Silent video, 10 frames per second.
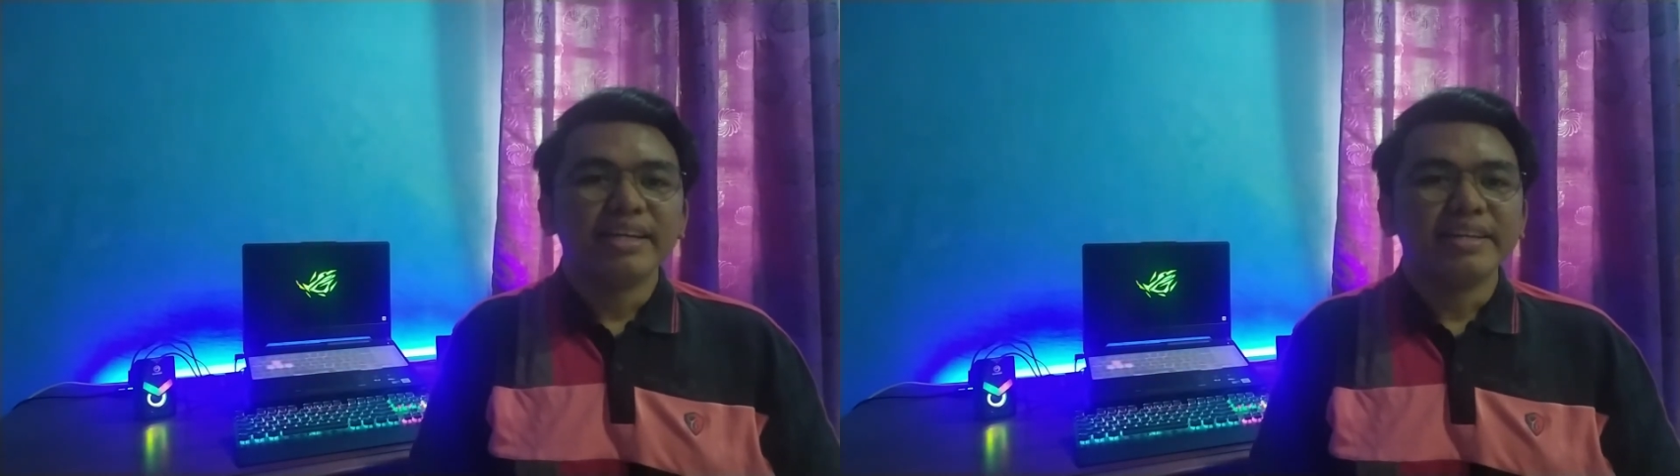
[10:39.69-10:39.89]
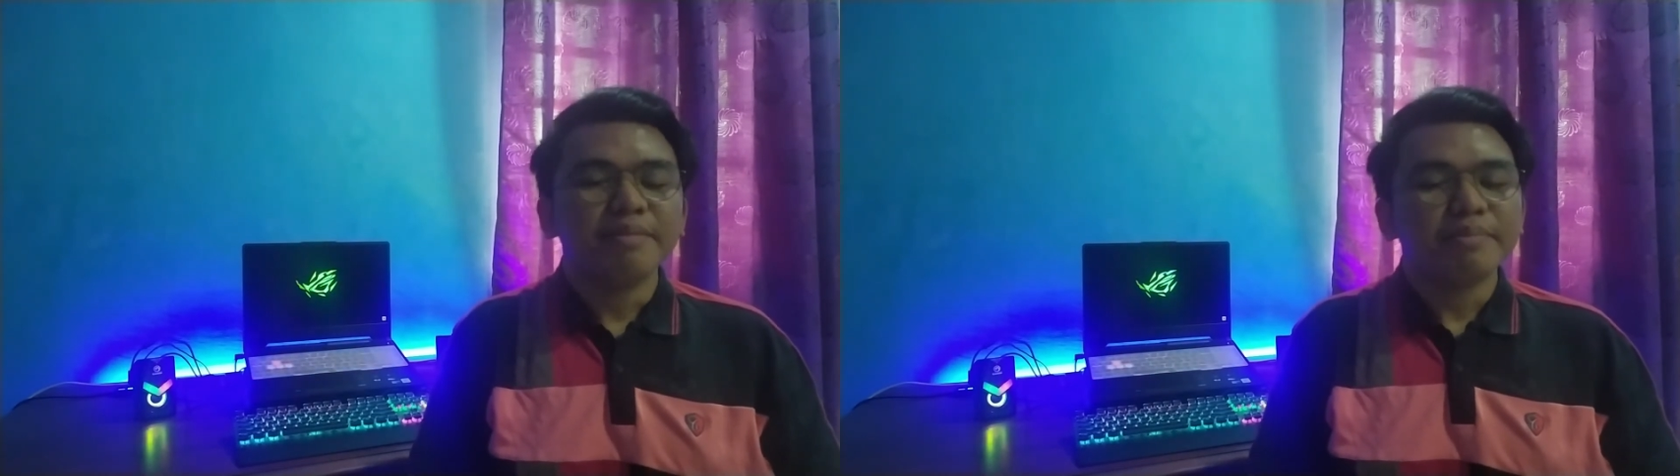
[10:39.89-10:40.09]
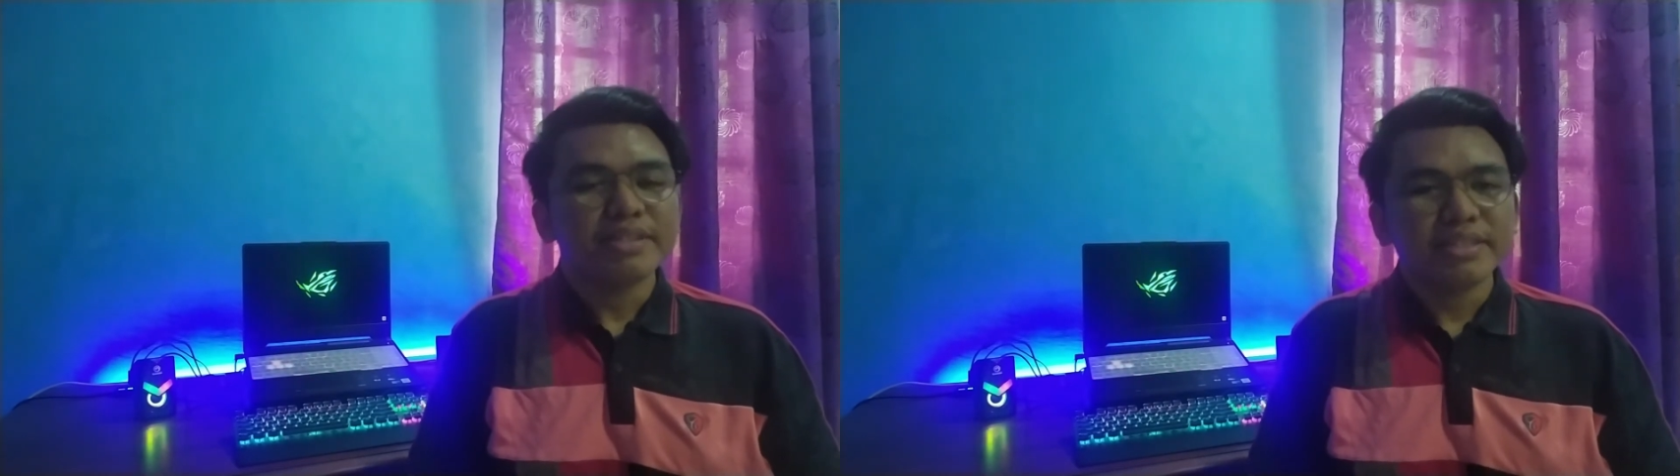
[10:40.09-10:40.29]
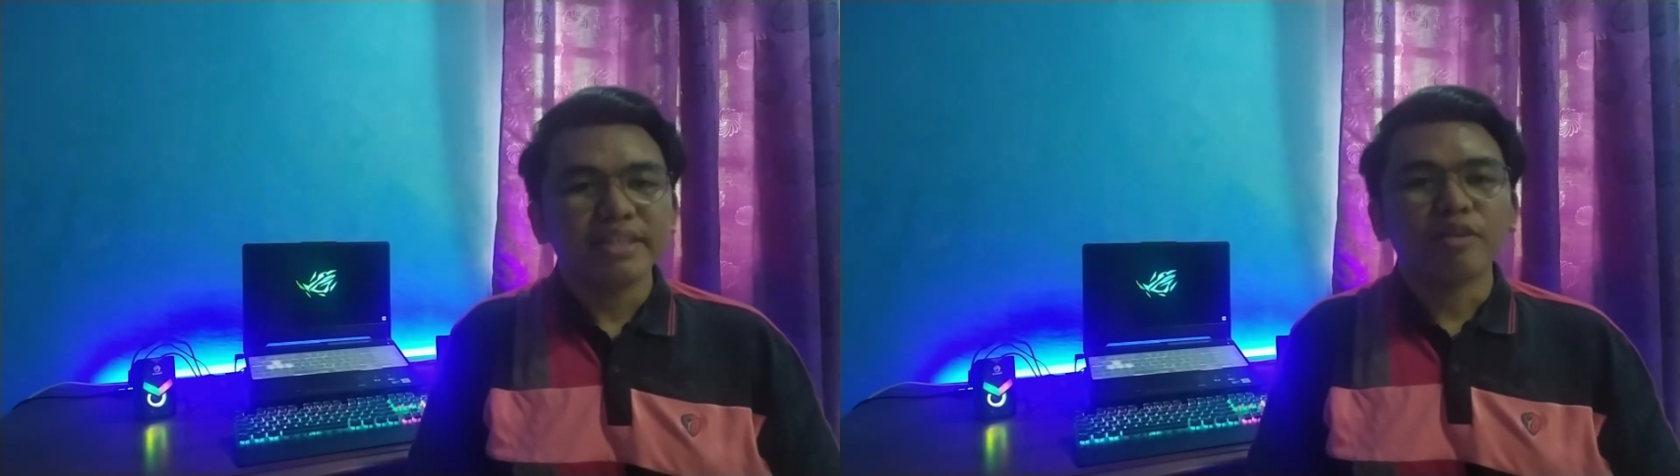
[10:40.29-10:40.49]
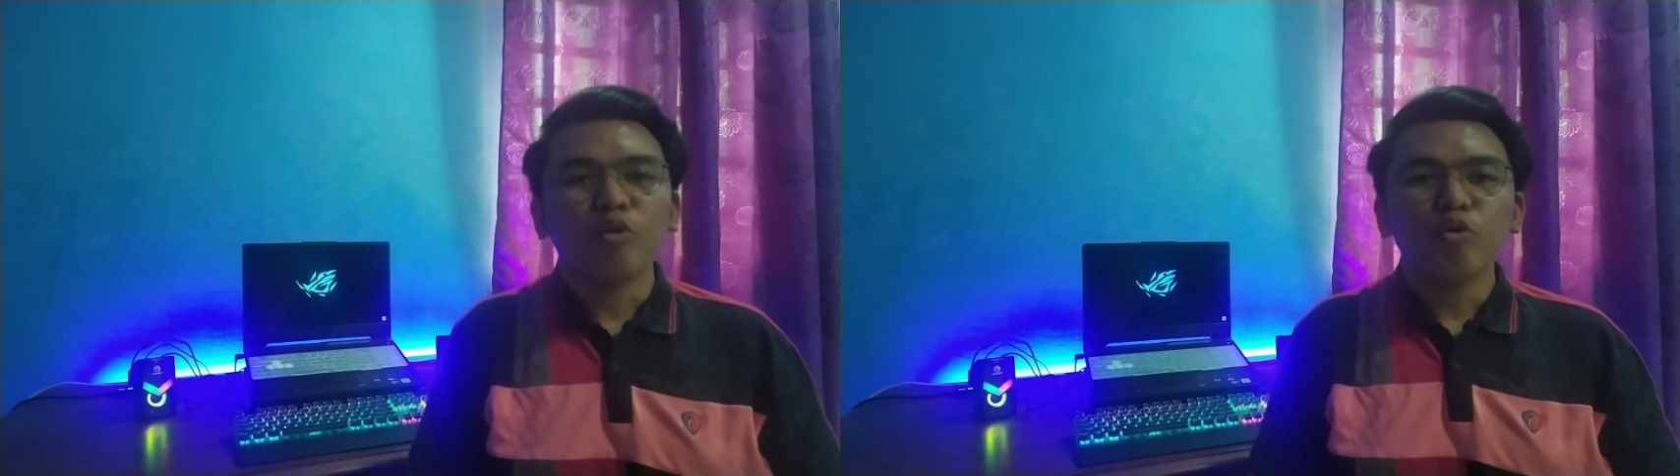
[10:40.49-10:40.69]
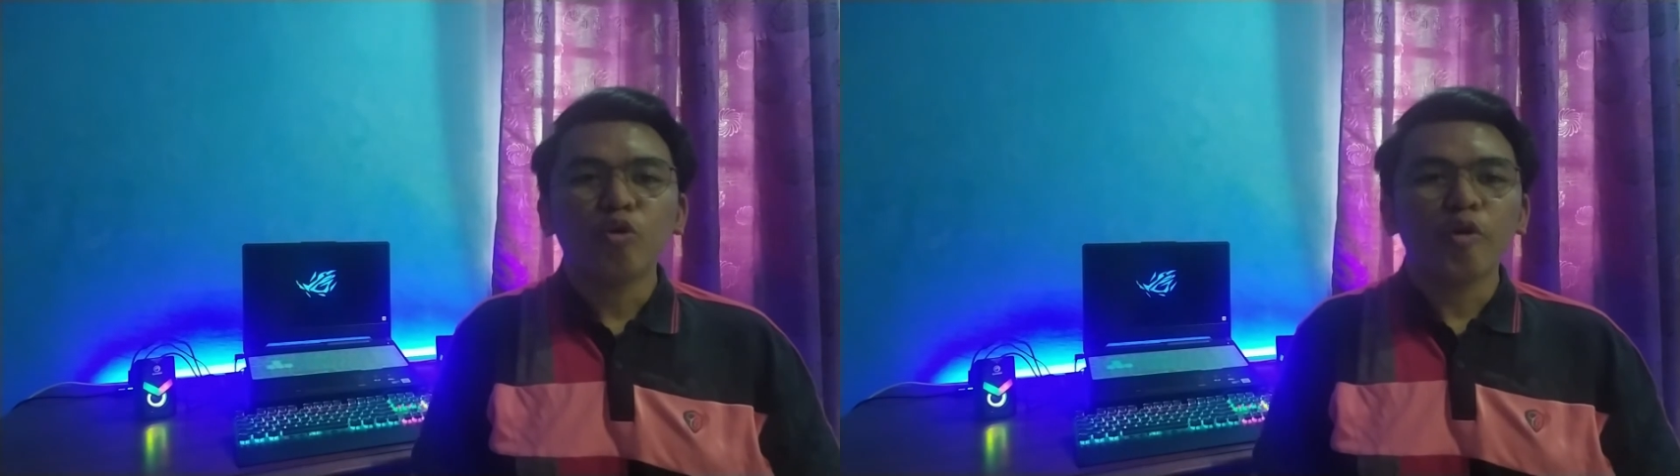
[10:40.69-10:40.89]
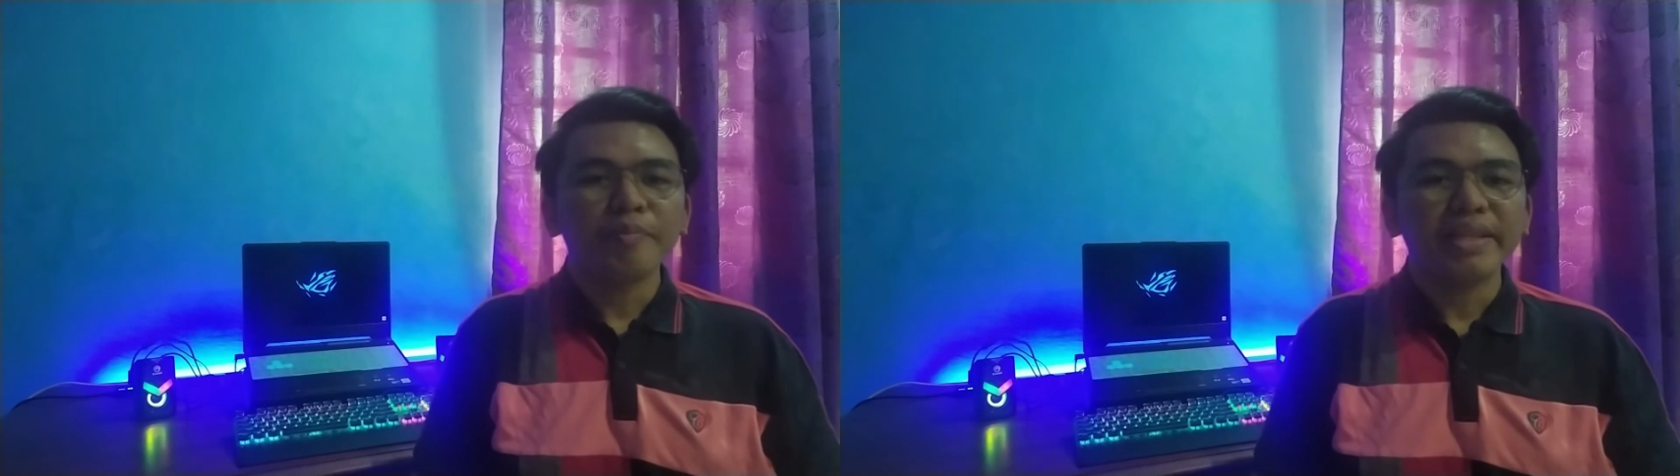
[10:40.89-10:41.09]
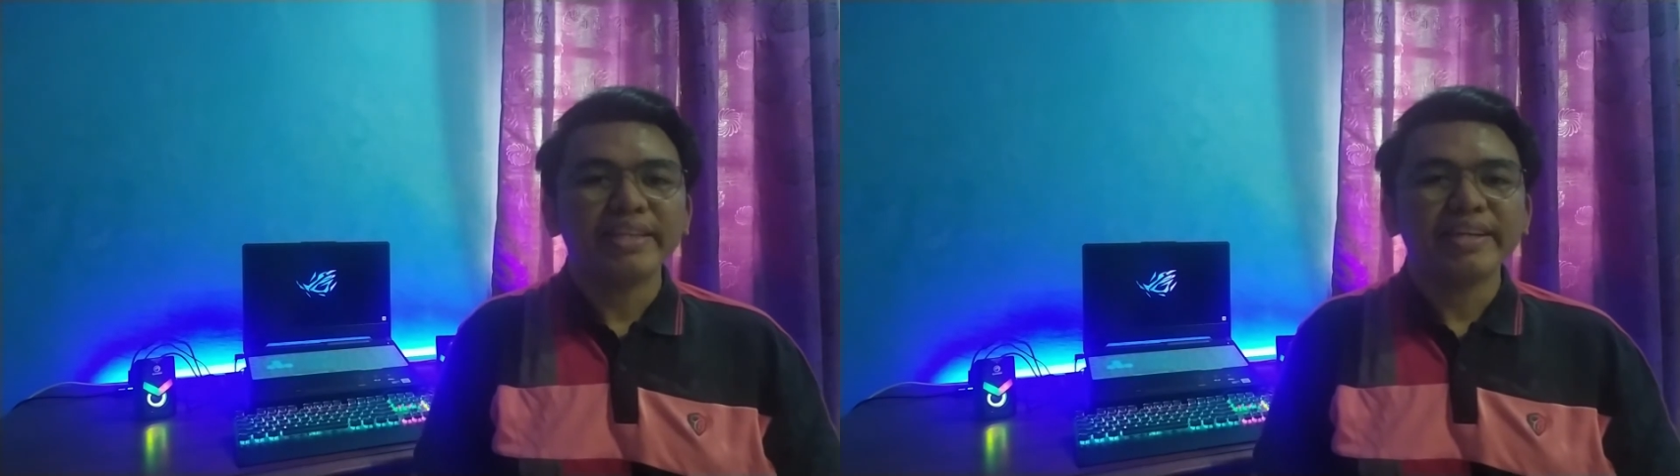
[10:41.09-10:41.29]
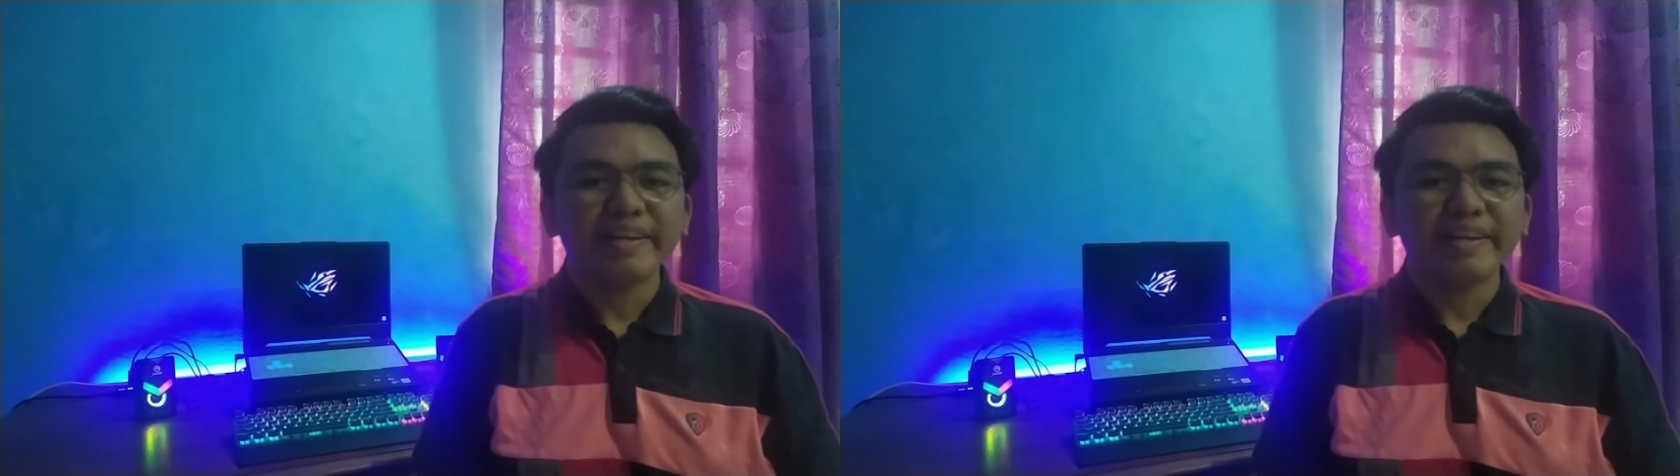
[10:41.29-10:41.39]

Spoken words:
the person who commit the